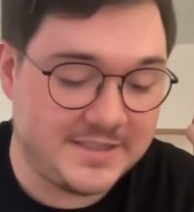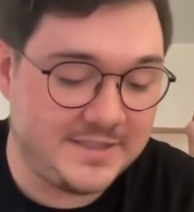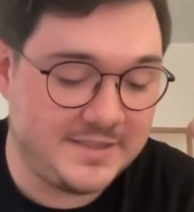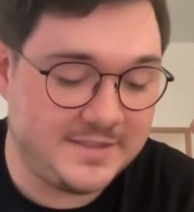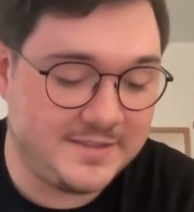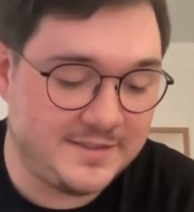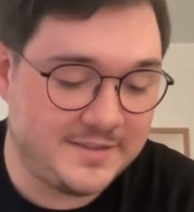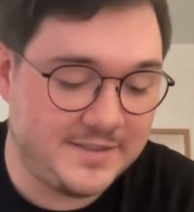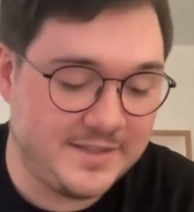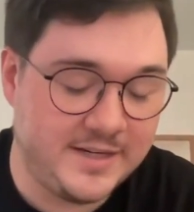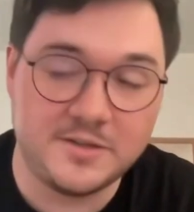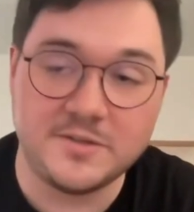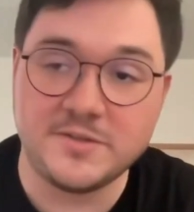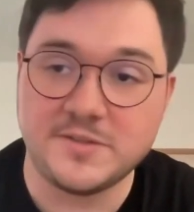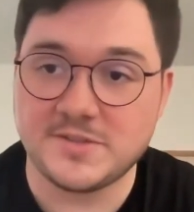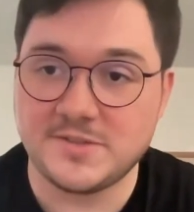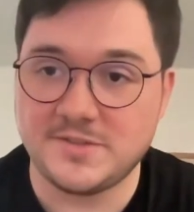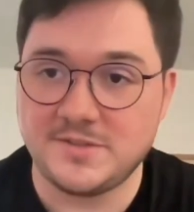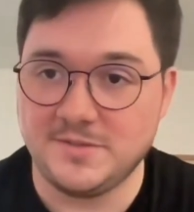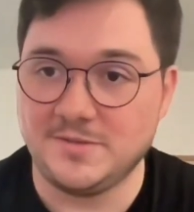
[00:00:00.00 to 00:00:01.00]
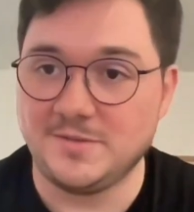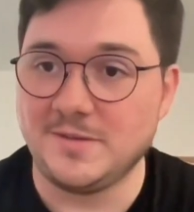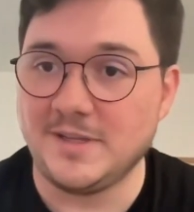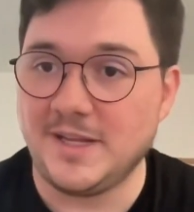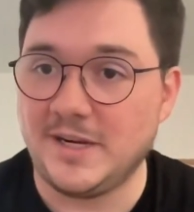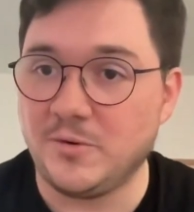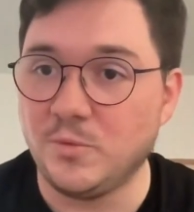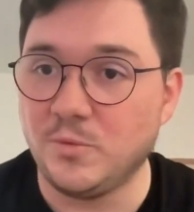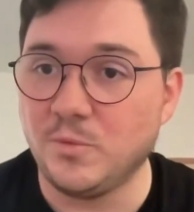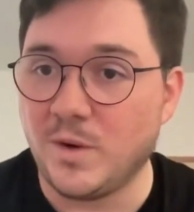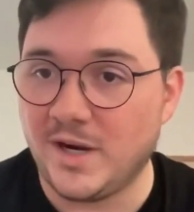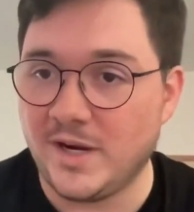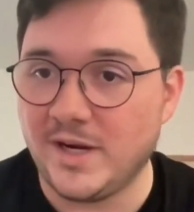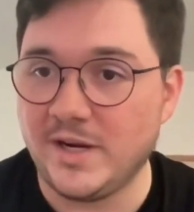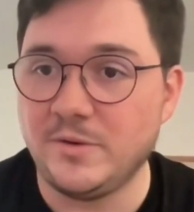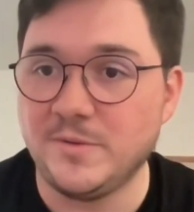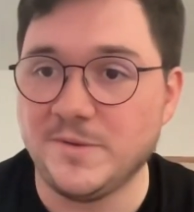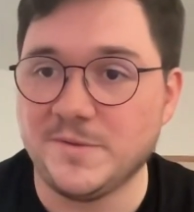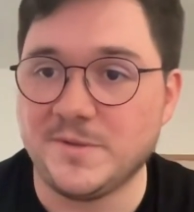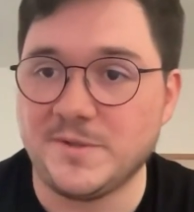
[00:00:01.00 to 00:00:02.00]
They understood like
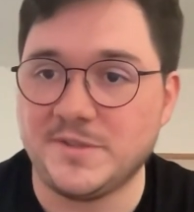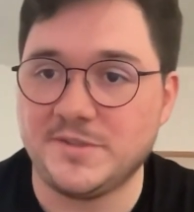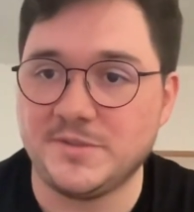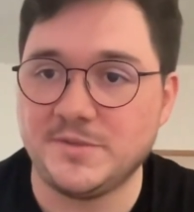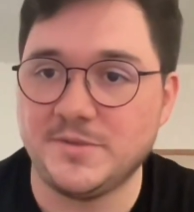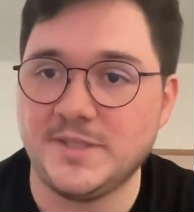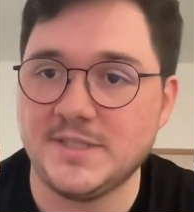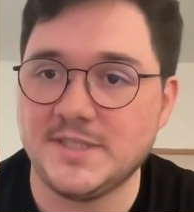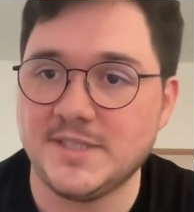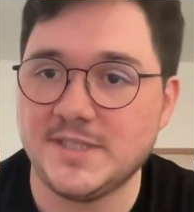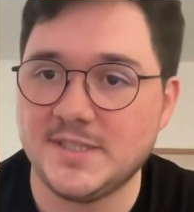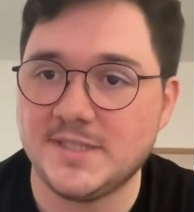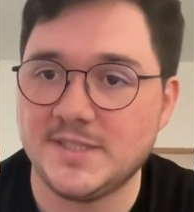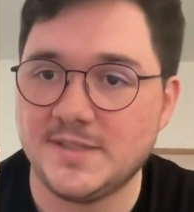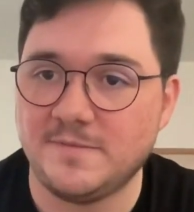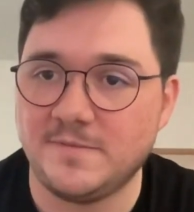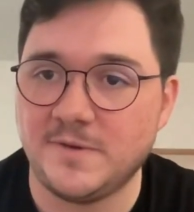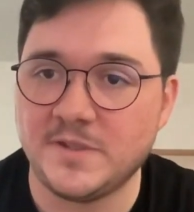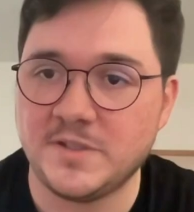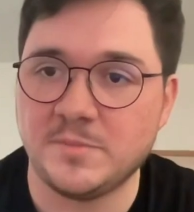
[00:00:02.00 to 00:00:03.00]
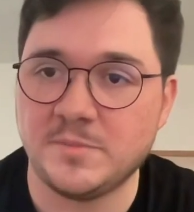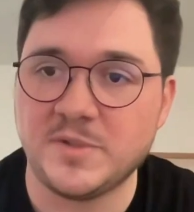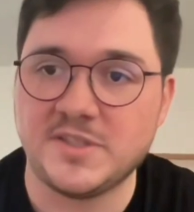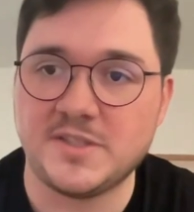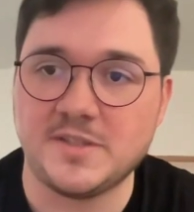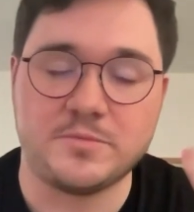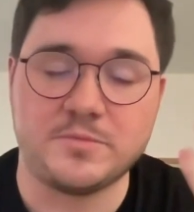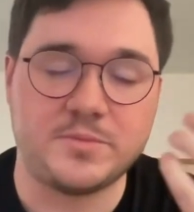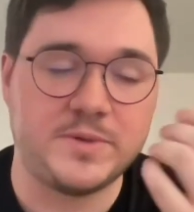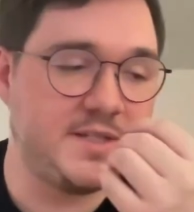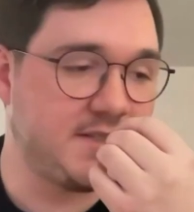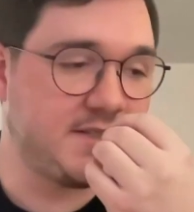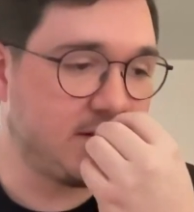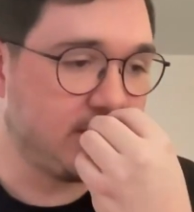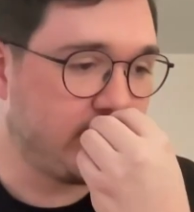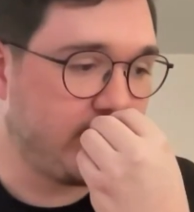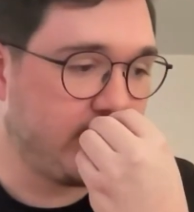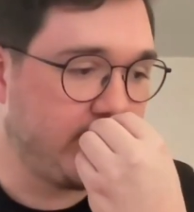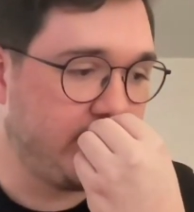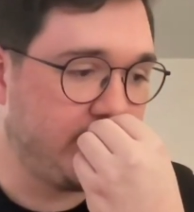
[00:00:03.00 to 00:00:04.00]
why we were doing this, the fundamental
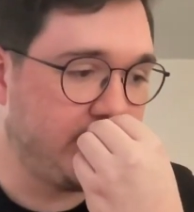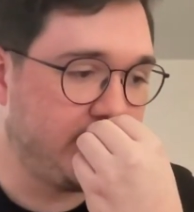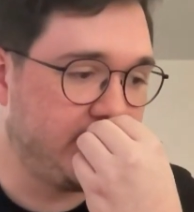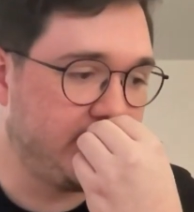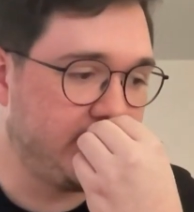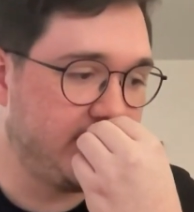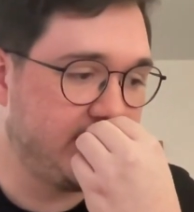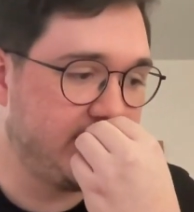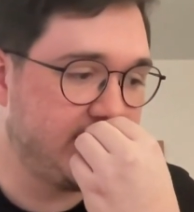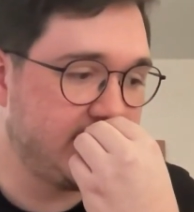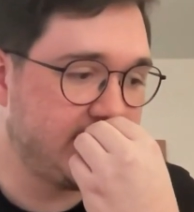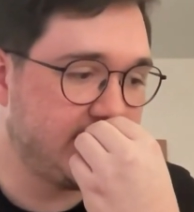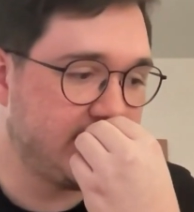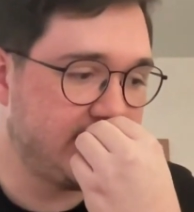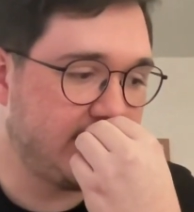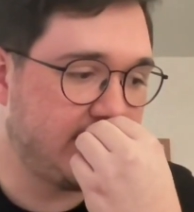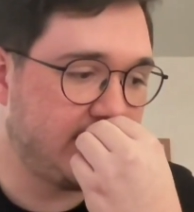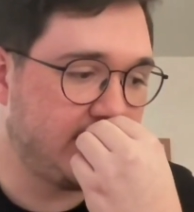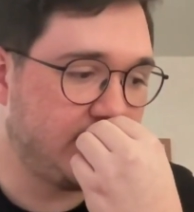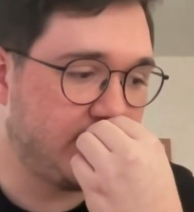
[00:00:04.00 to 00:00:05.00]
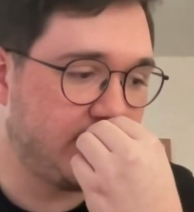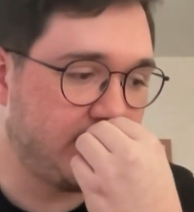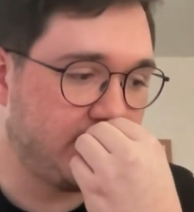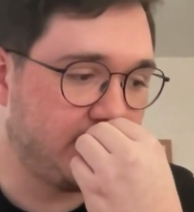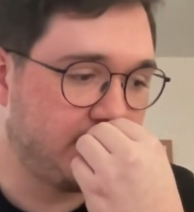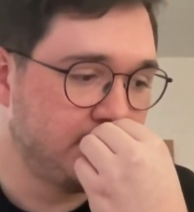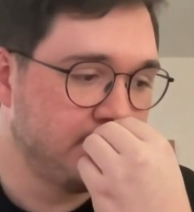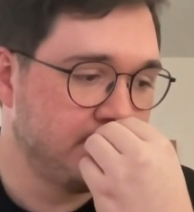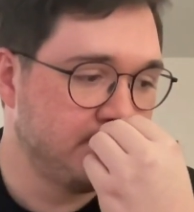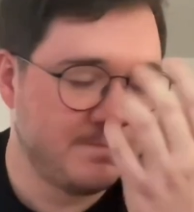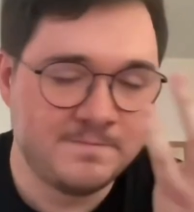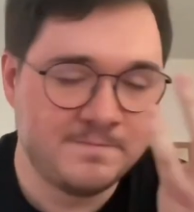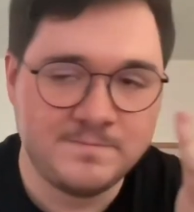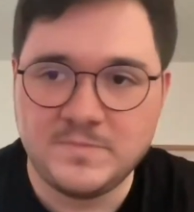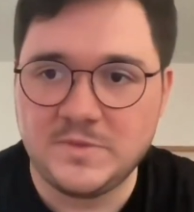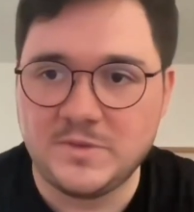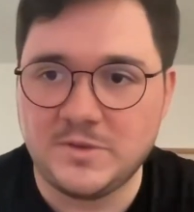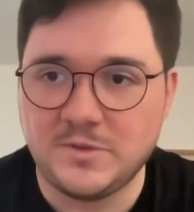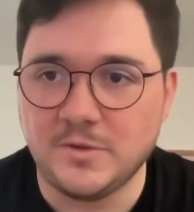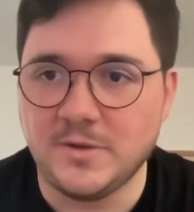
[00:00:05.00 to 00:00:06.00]
reason why we're doing this, and that we're
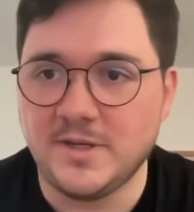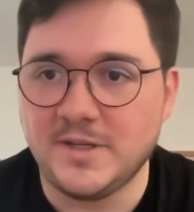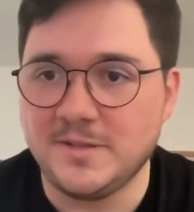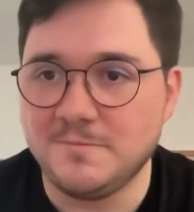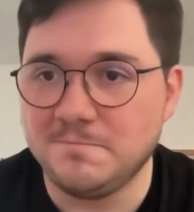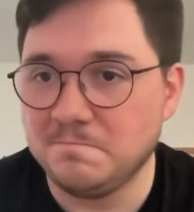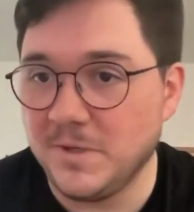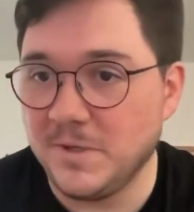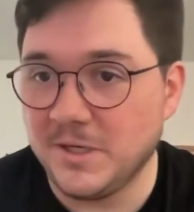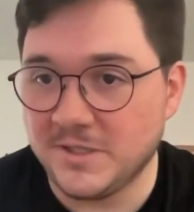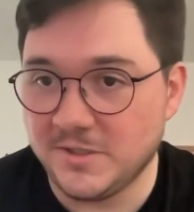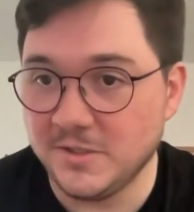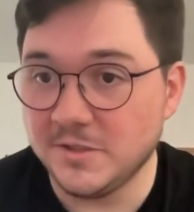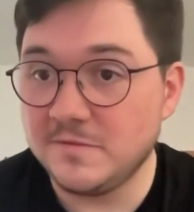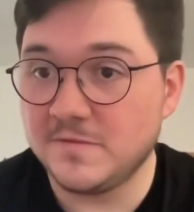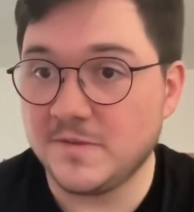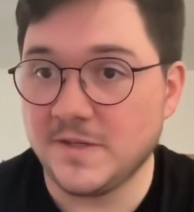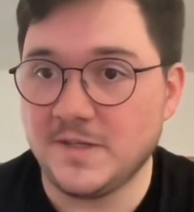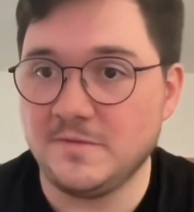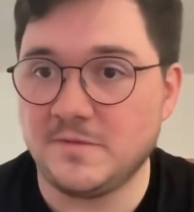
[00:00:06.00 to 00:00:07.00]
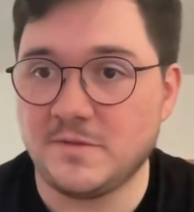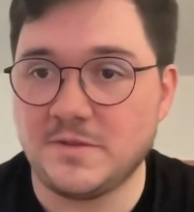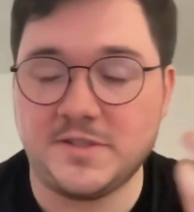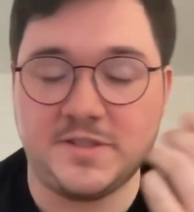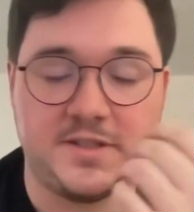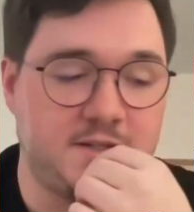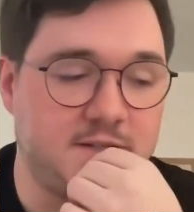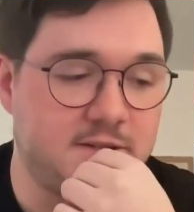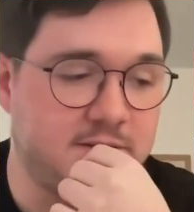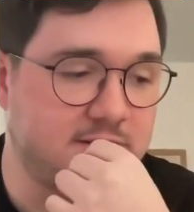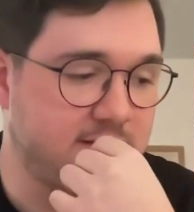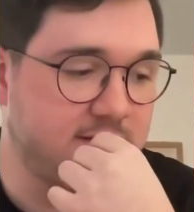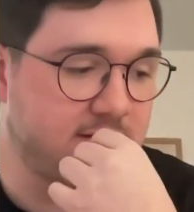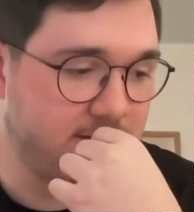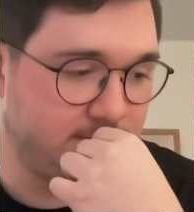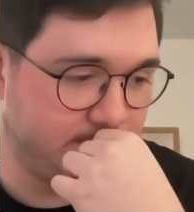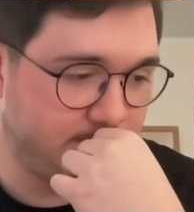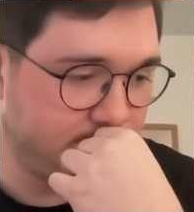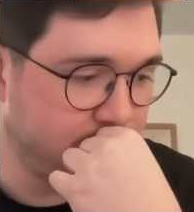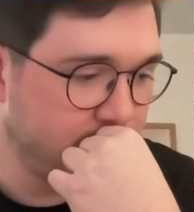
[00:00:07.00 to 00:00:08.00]
doing a good thing for the
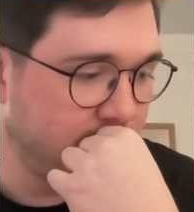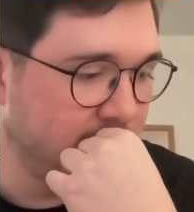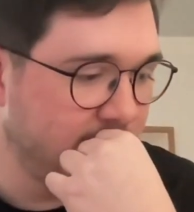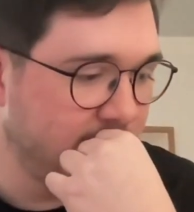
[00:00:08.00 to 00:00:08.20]
ecosystem.